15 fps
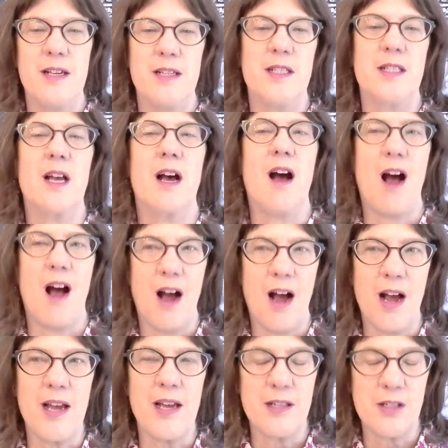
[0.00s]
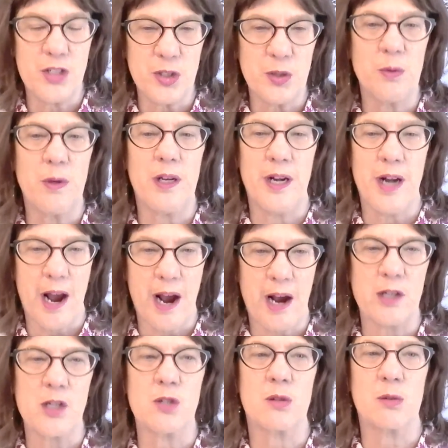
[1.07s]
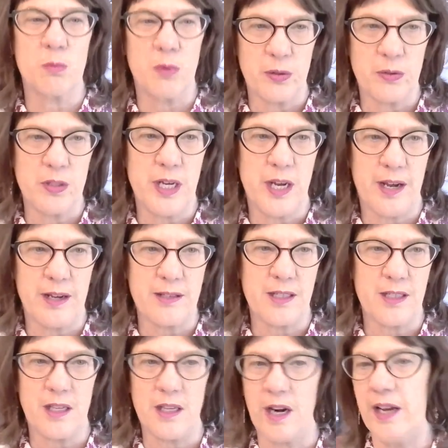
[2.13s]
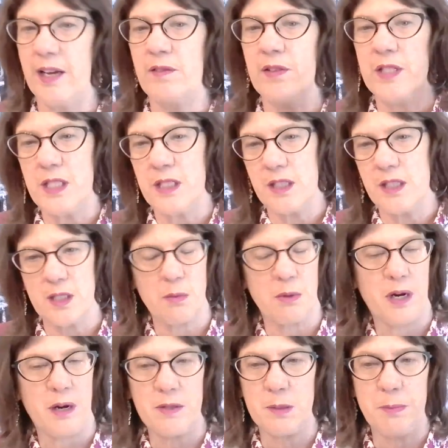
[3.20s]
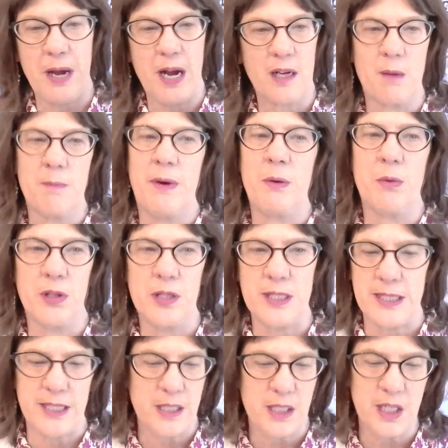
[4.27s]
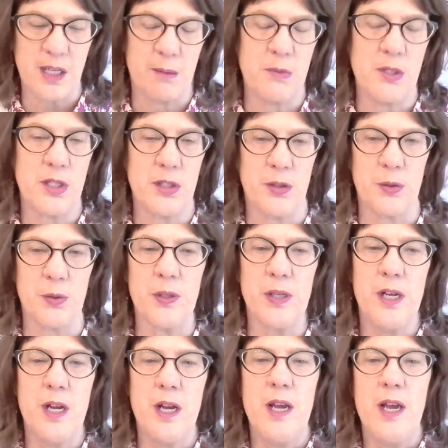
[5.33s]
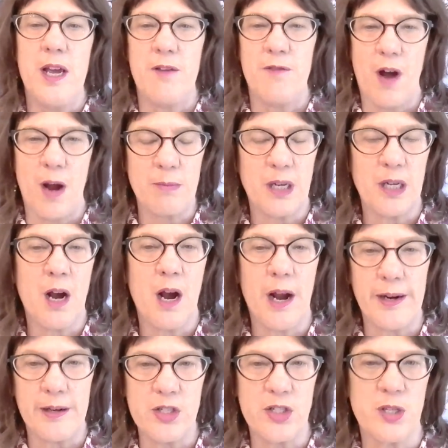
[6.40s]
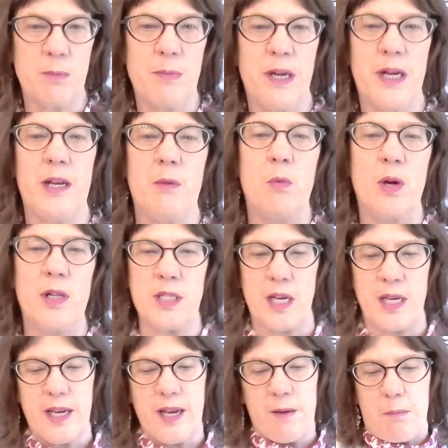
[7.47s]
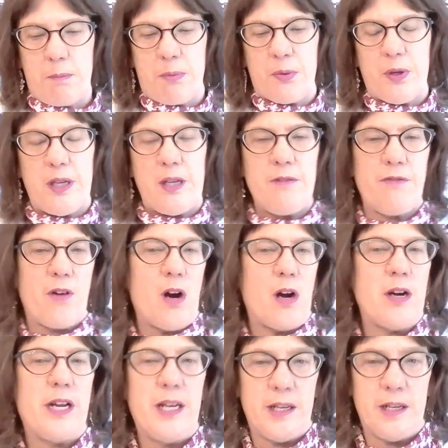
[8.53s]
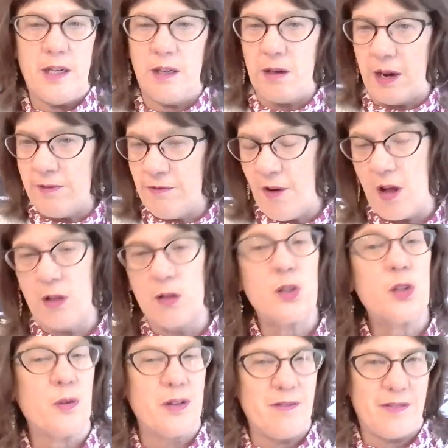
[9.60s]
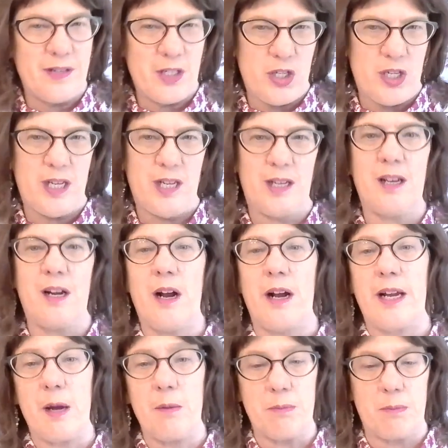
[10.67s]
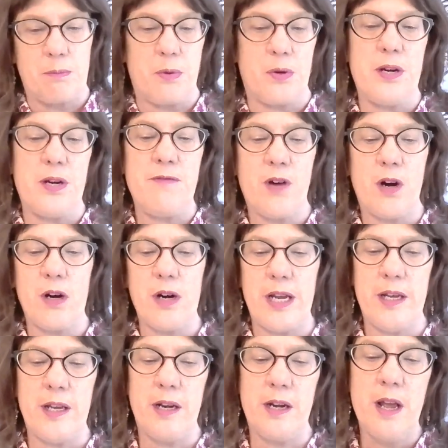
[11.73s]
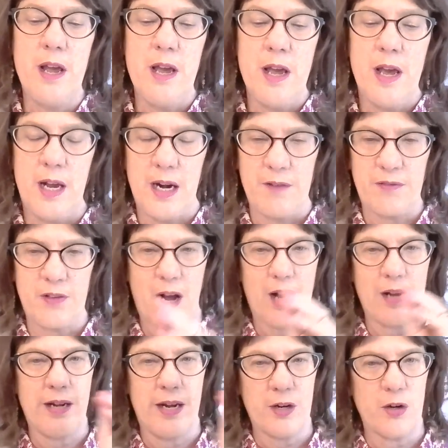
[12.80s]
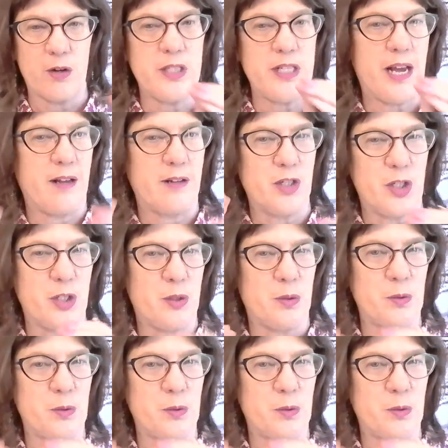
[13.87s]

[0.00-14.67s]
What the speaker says: is I do an actual road test. And I even did this when I was back on my real estate team too. If I'm going to hire somebody, once I get pretty far in and I follow career visioning and I get pretty far in and I've got narrowed down